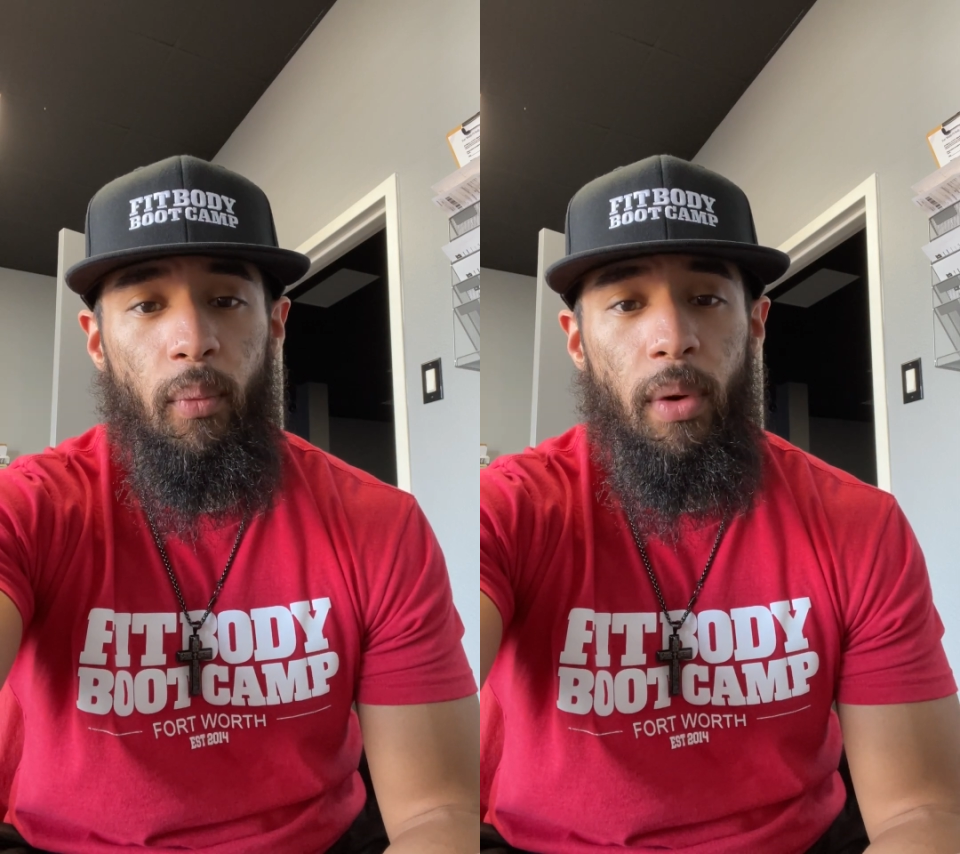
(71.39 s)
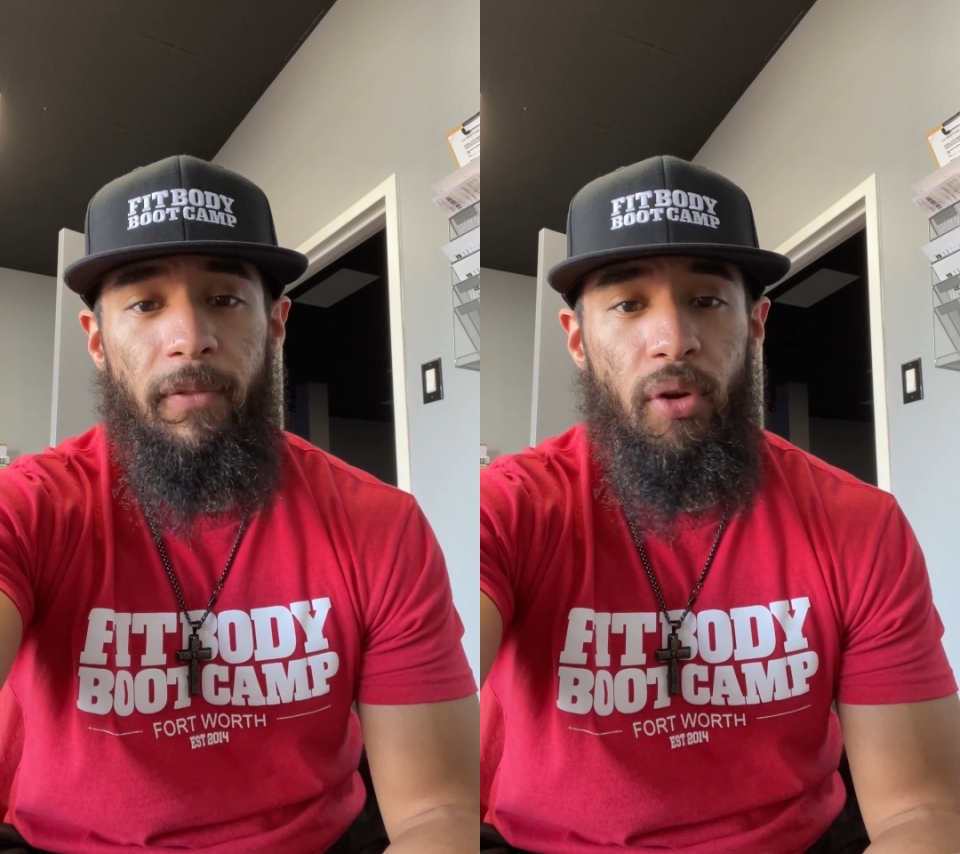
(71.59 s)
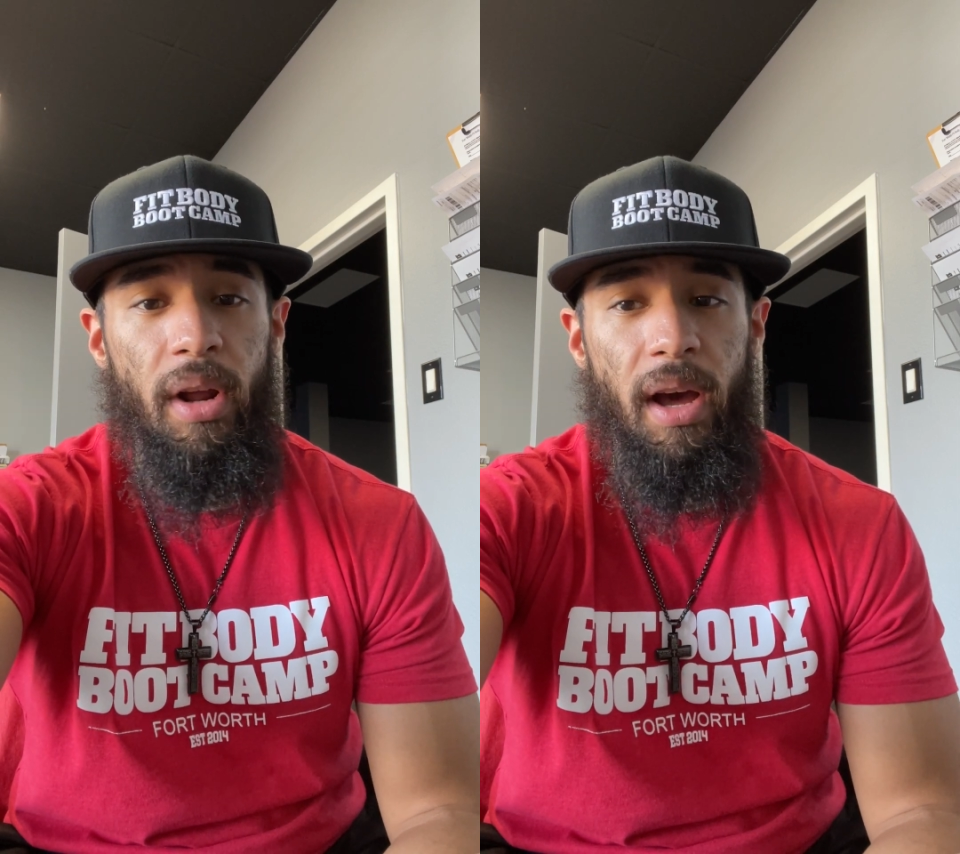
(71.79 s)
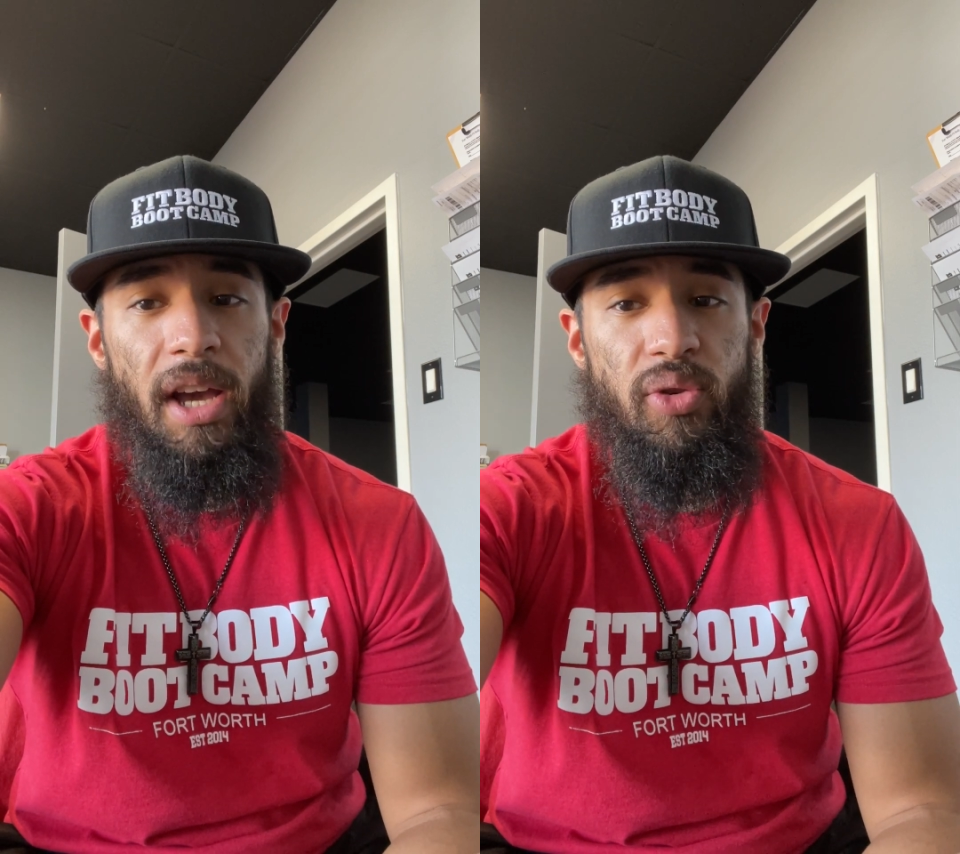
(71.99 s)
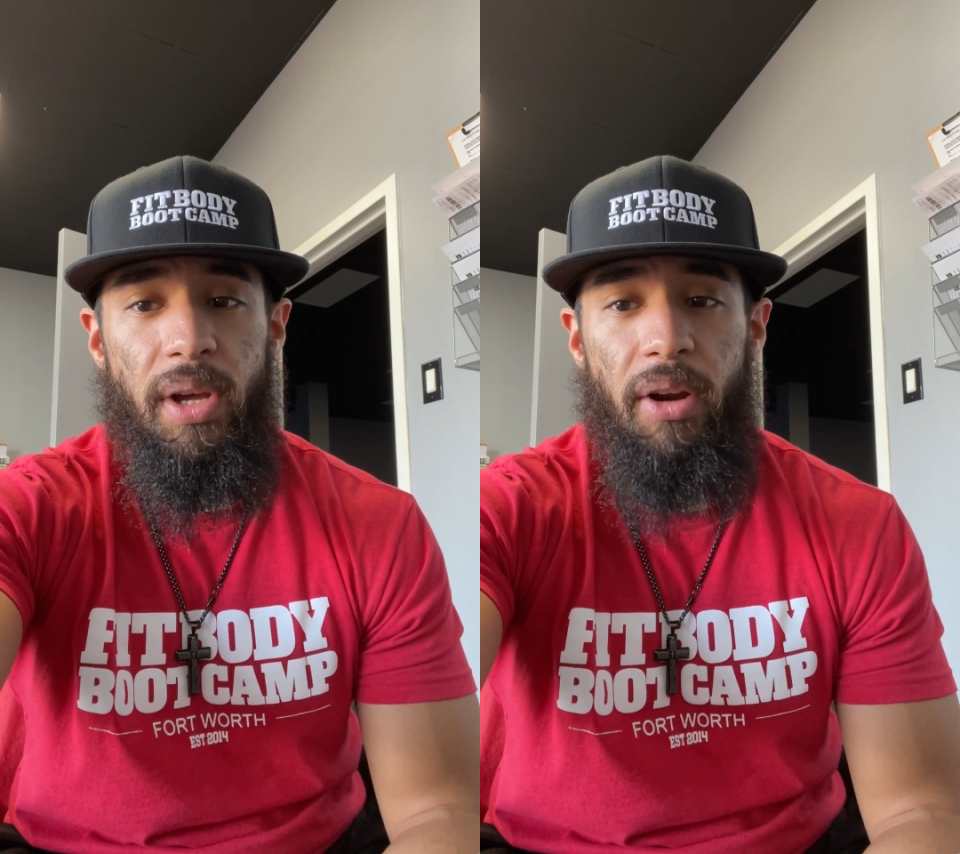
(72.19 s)
if you're not
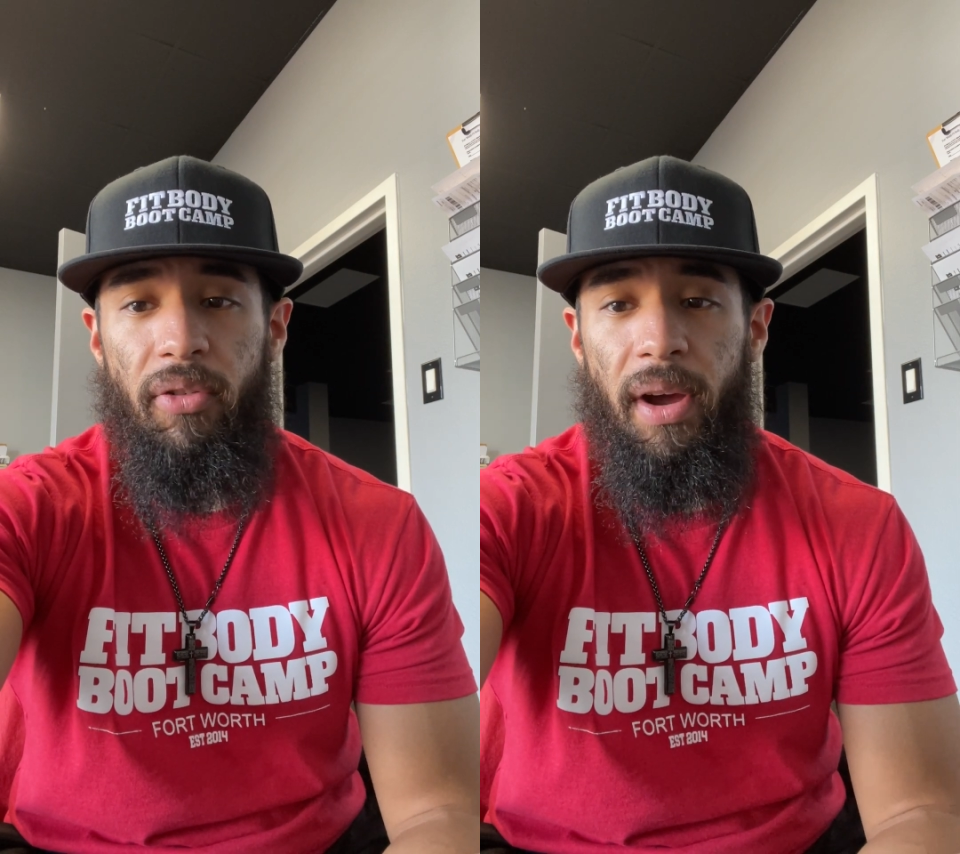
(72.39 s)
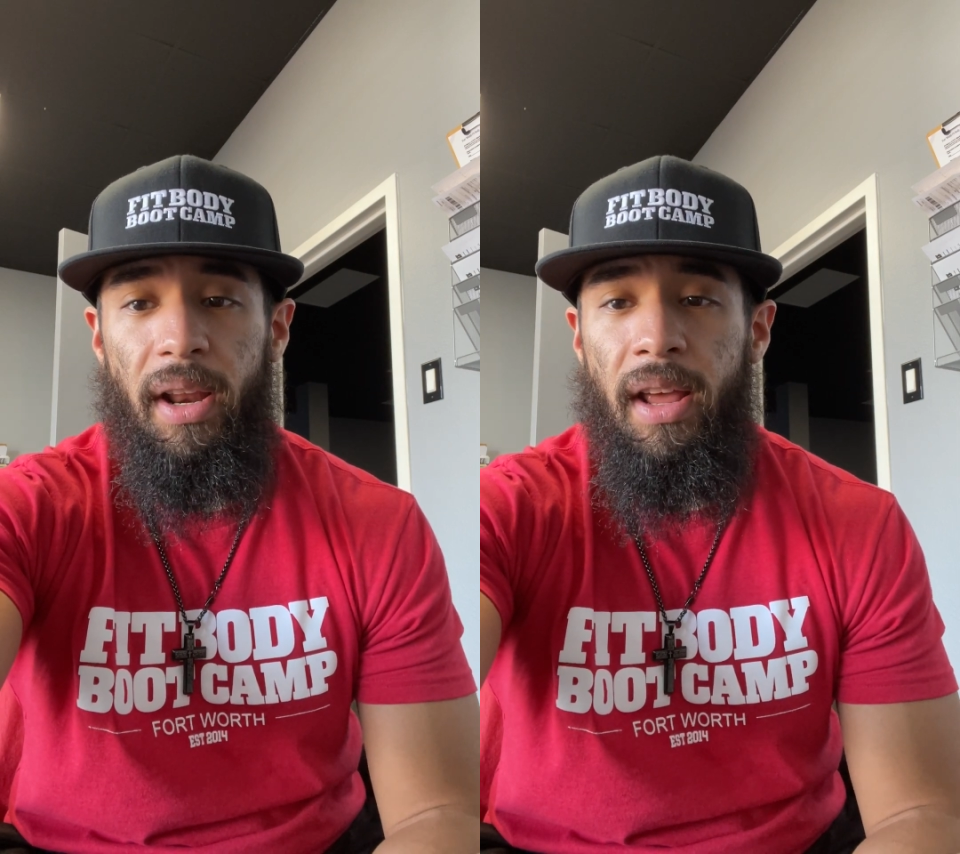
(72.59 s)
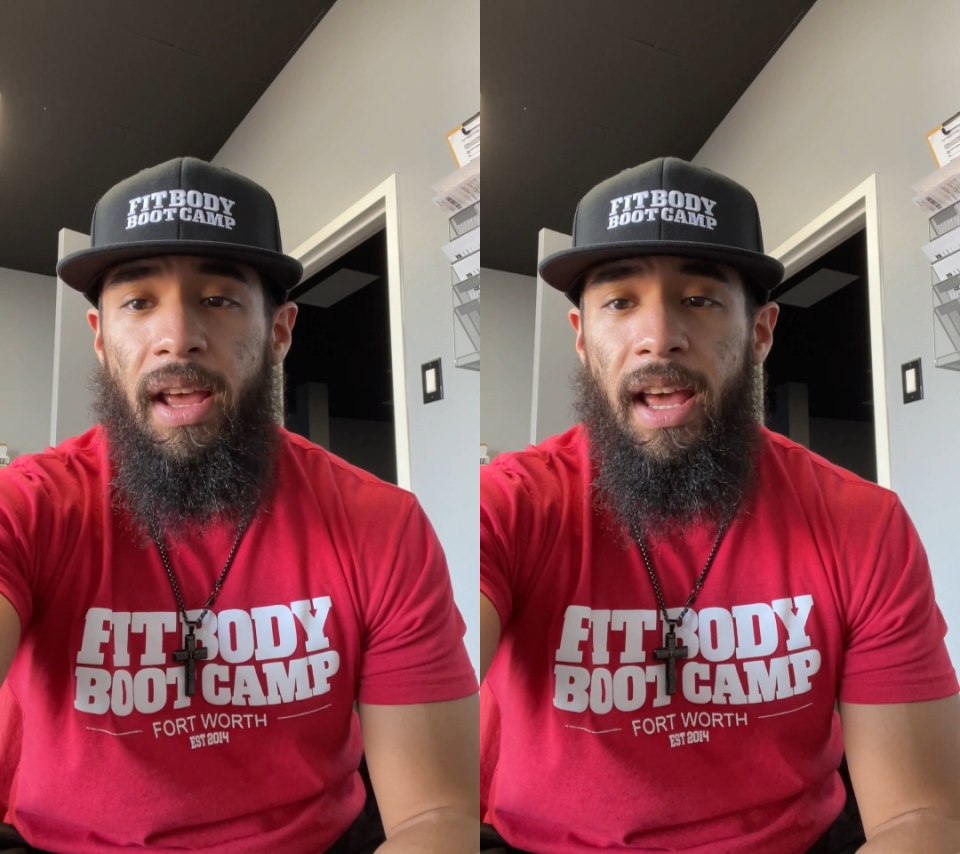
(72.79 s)
hydrated, all right?